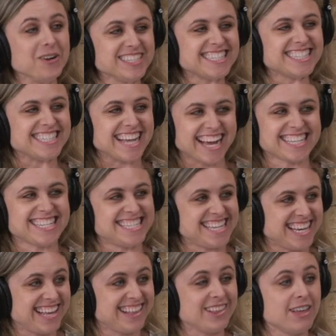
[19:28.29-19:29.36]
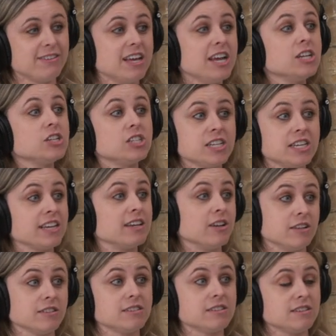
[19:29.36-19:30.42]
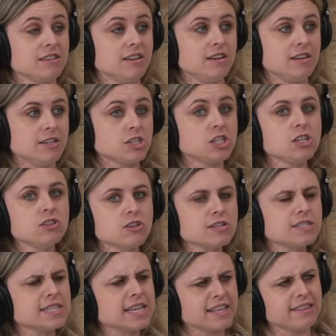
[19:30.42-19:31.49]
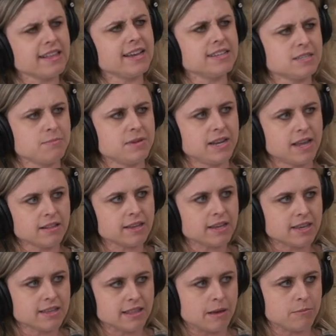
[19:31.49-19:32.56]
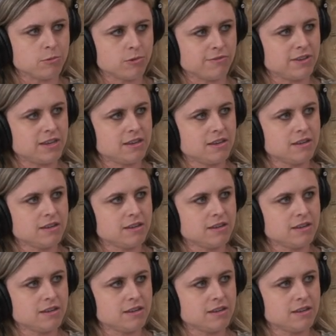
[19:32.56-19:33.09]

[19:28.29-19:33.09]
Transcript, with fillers: sexy. I love it. She killed. She looks like Liza she's Minnelli good. in that movie.